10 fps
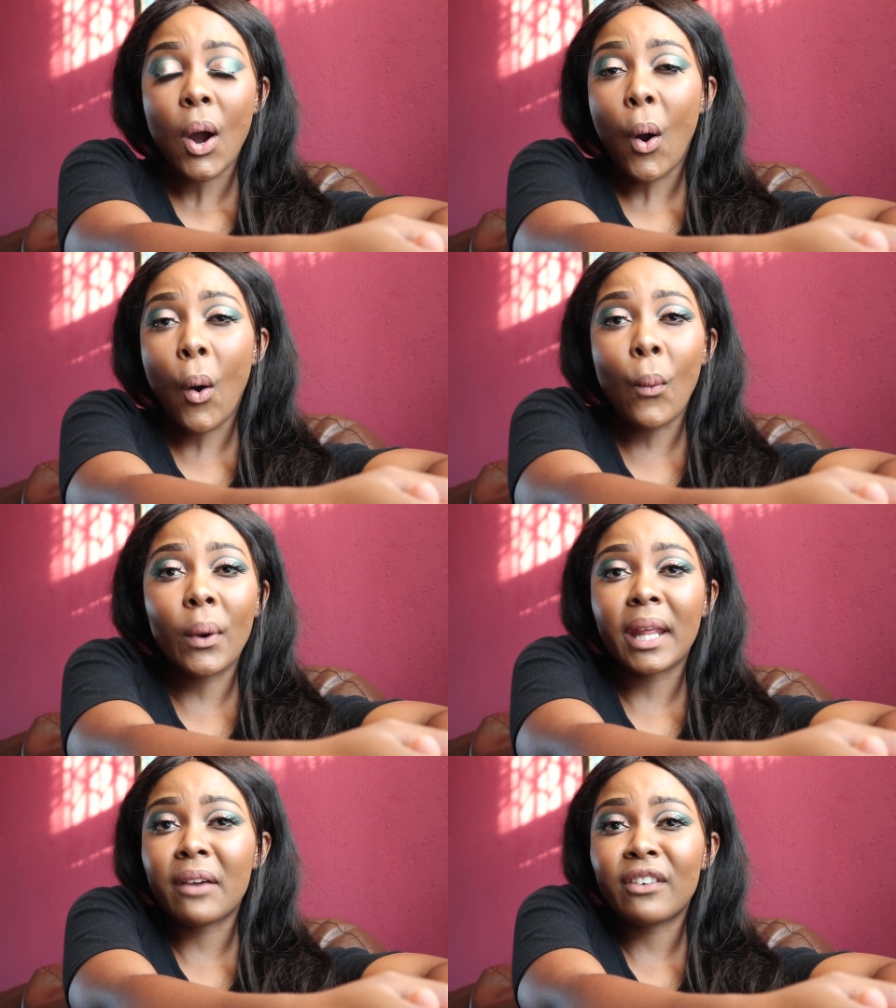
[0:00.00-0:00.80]
or
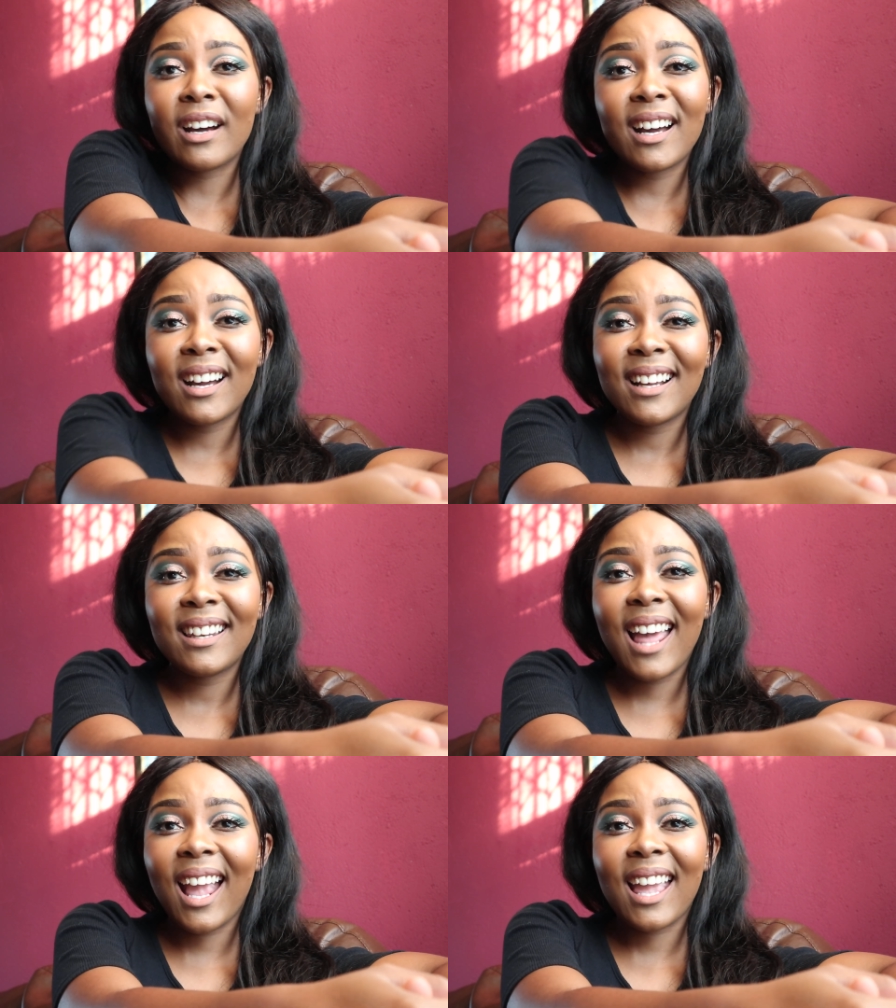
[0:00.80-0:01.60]
whatever
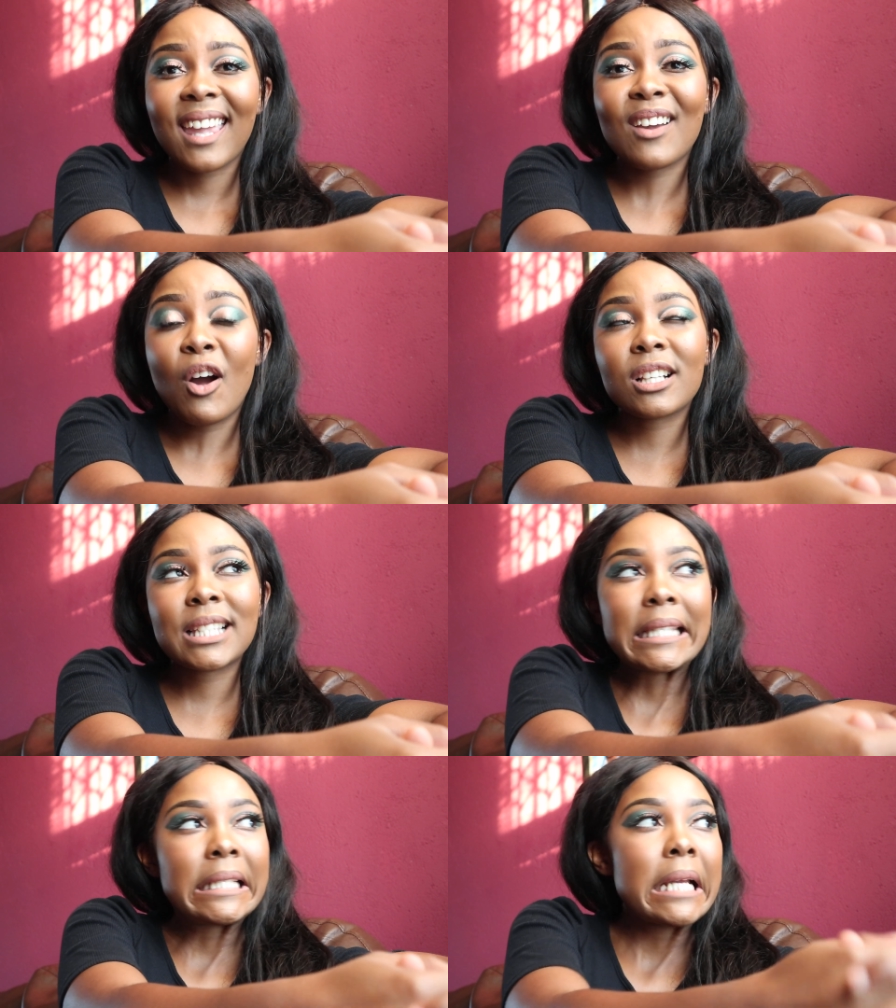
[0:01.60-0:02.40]
like
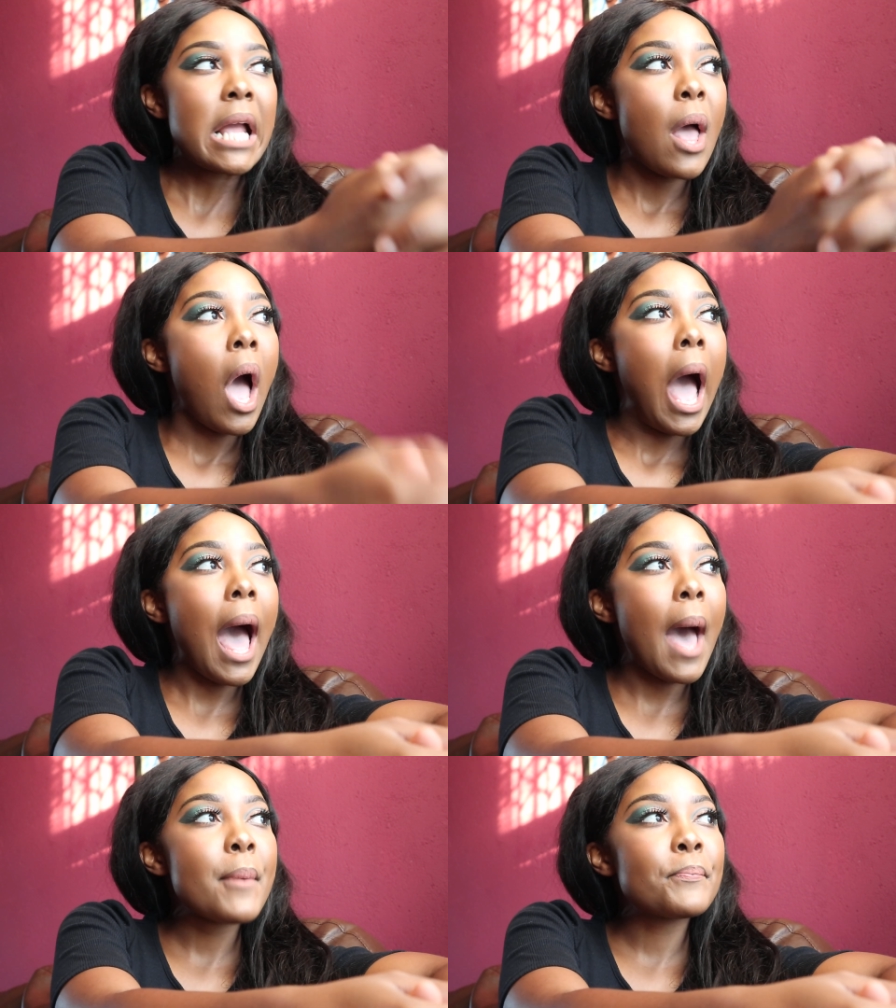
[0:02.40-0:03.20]
honestly
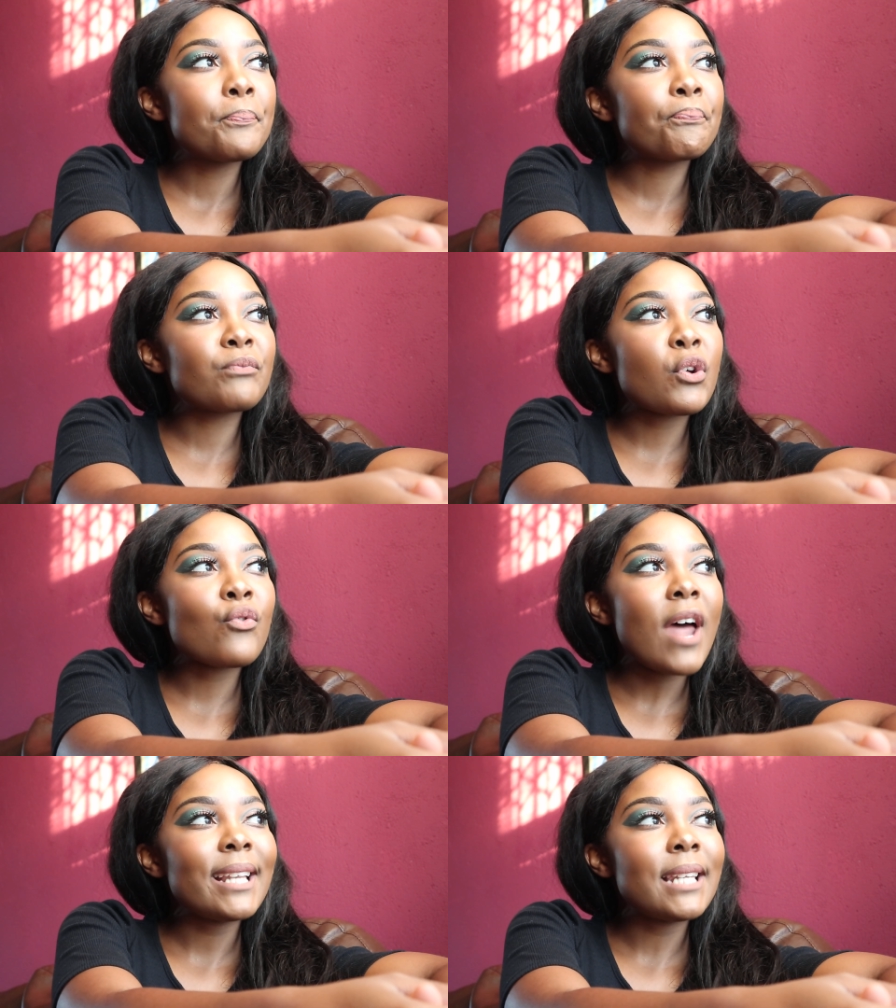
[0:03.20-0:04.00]
um
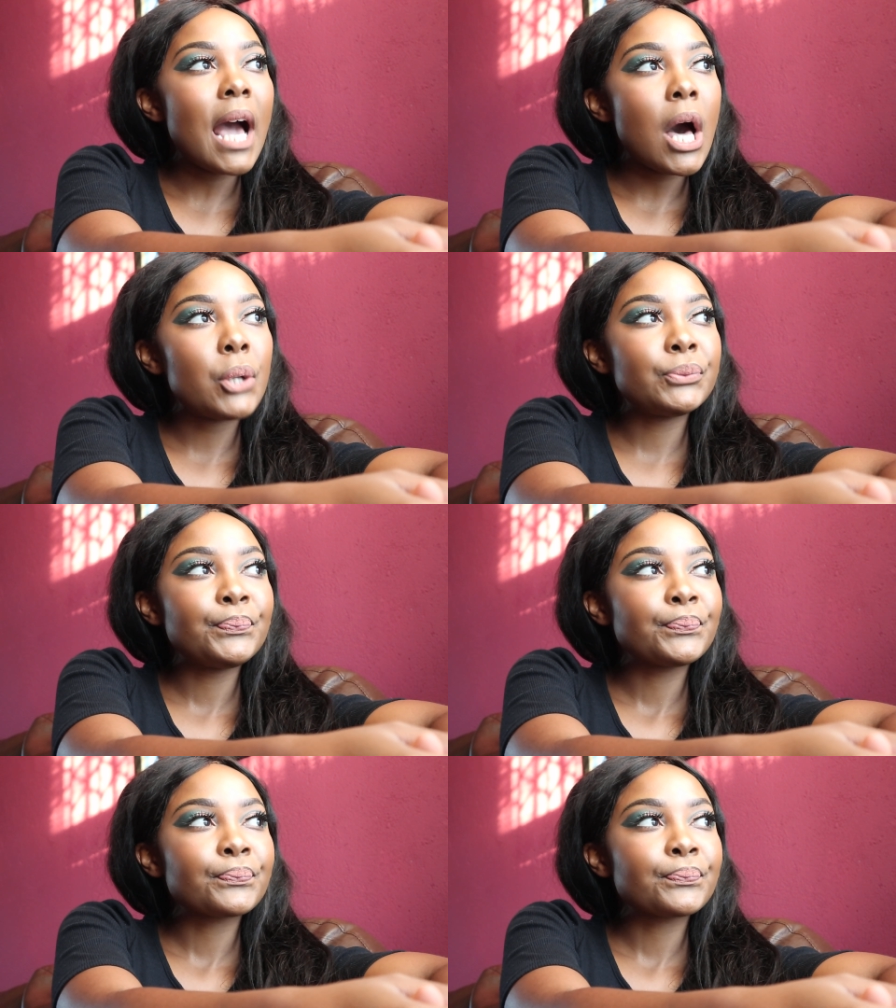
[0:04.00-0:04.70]
right now